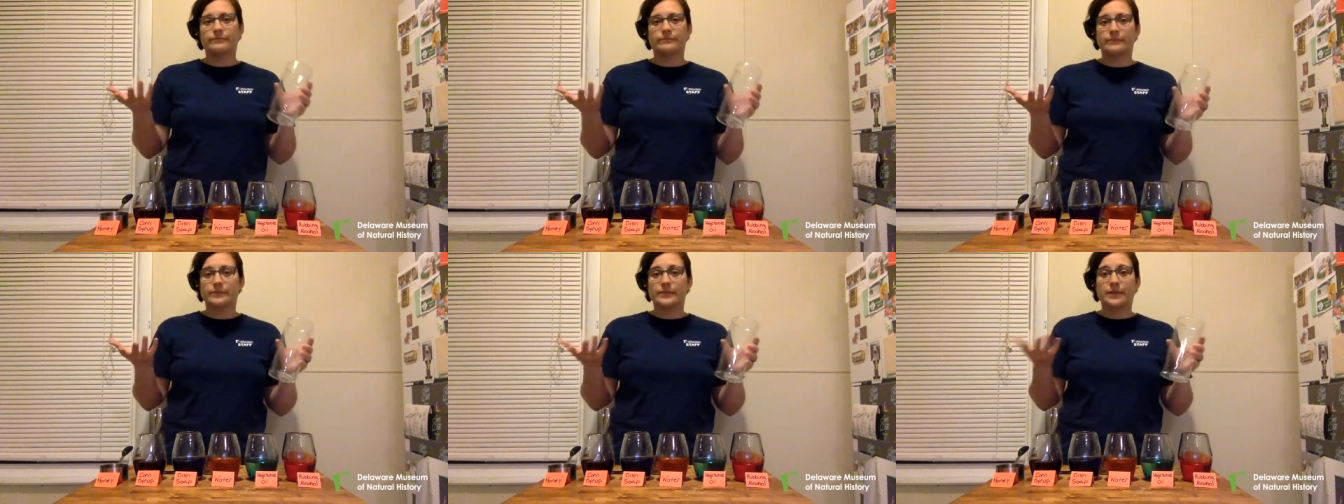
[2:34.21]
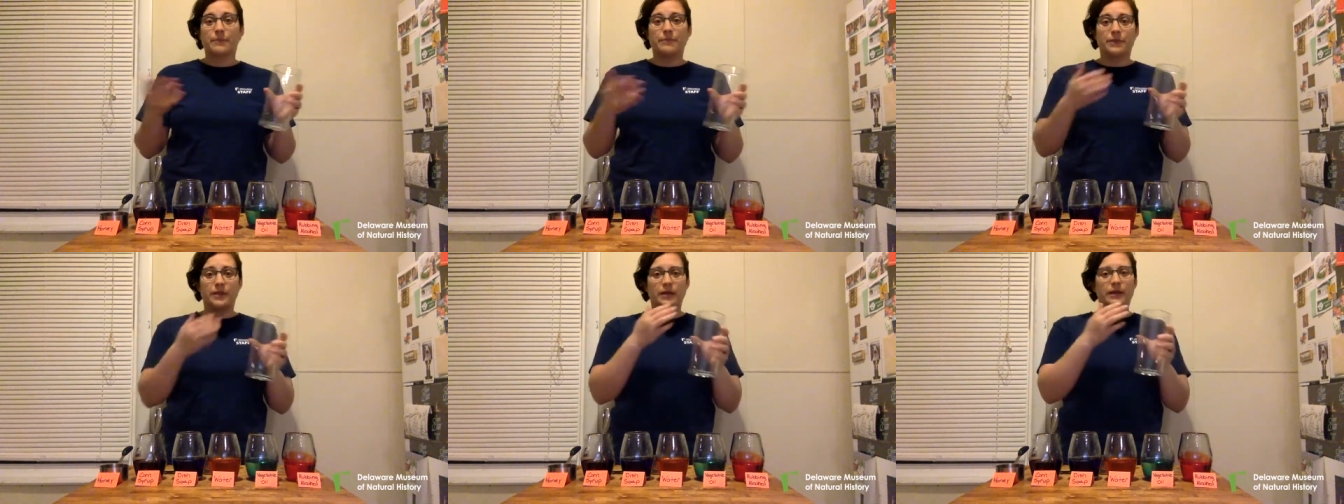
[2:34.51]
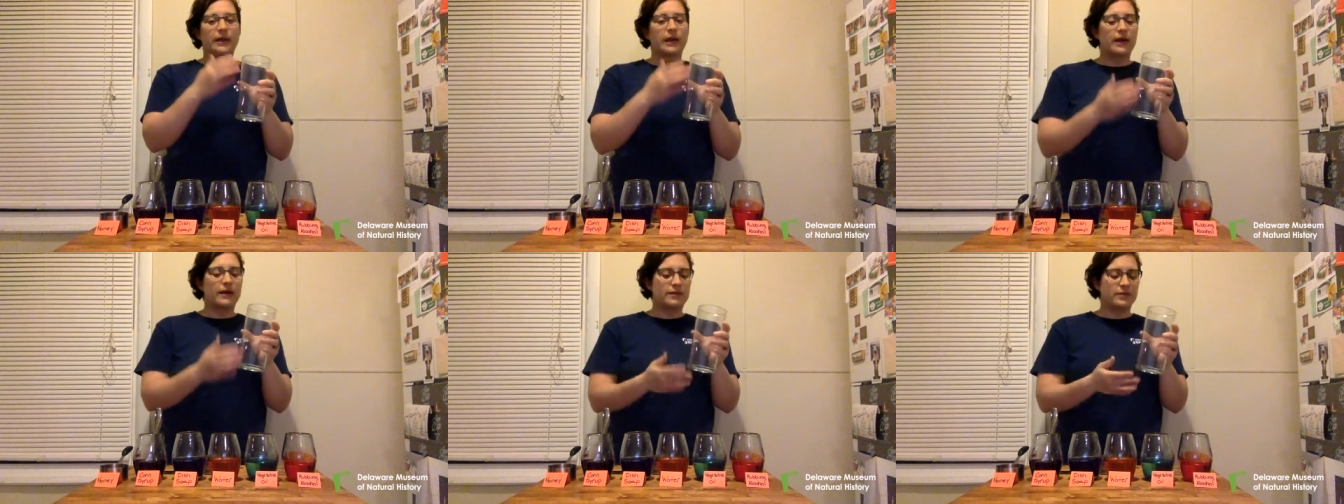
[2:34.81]

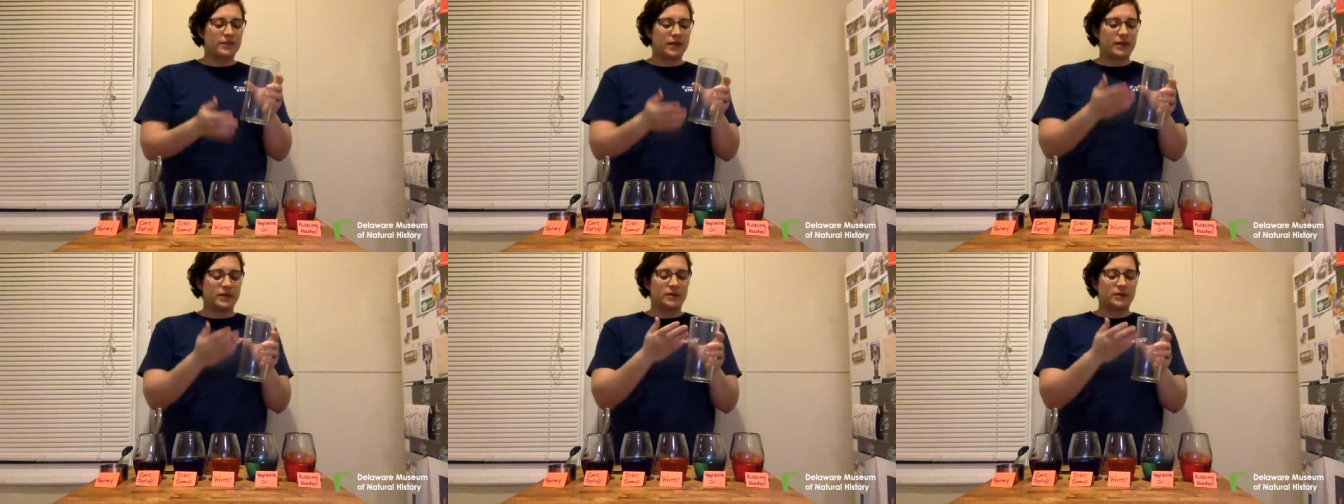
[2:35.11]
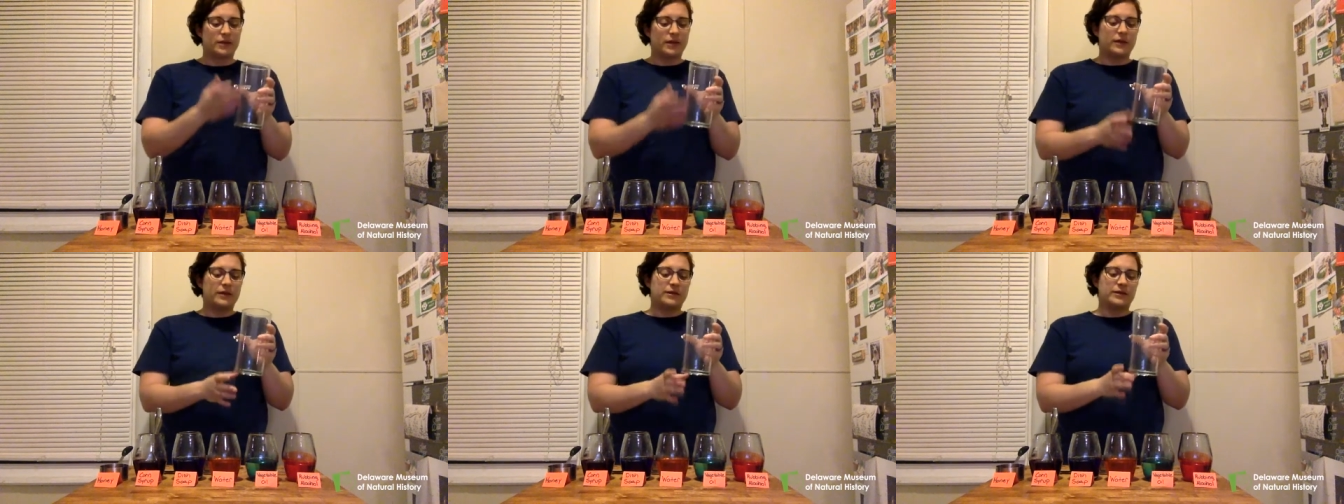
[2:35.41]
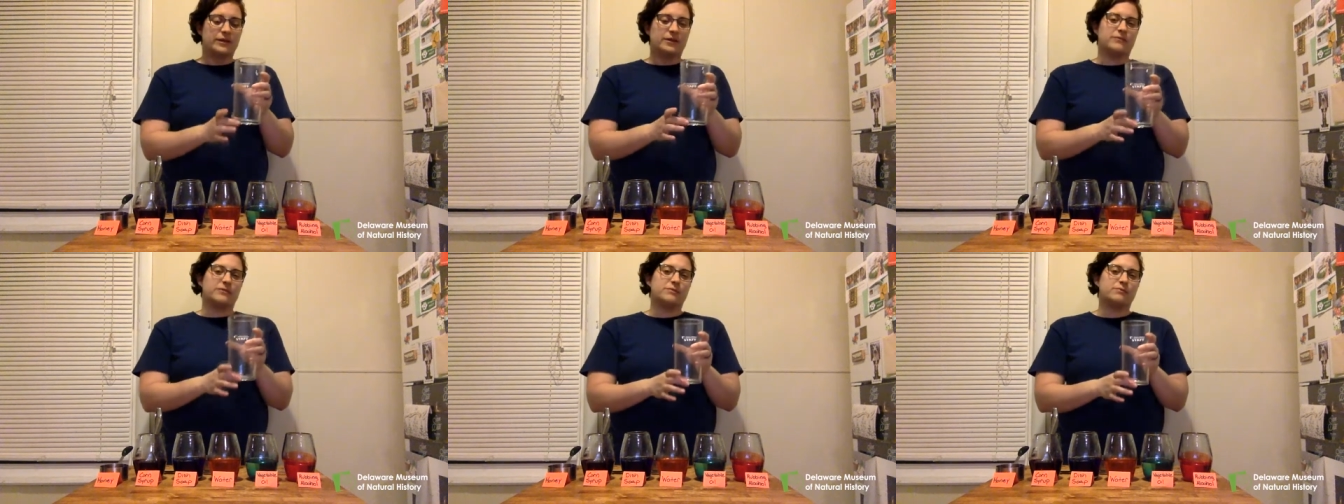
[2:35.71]
something
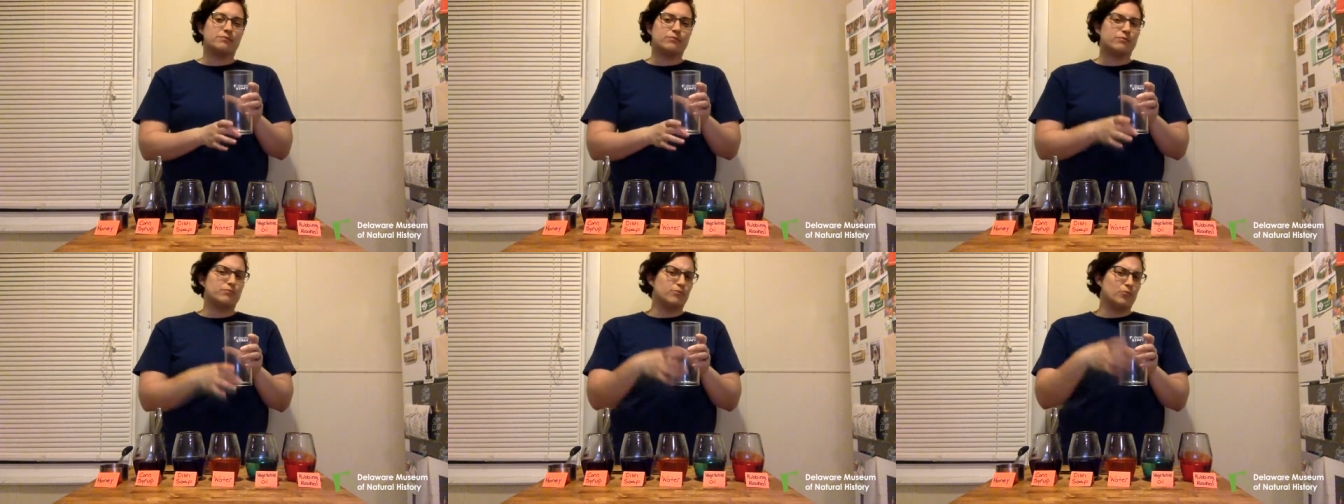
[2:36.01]
that's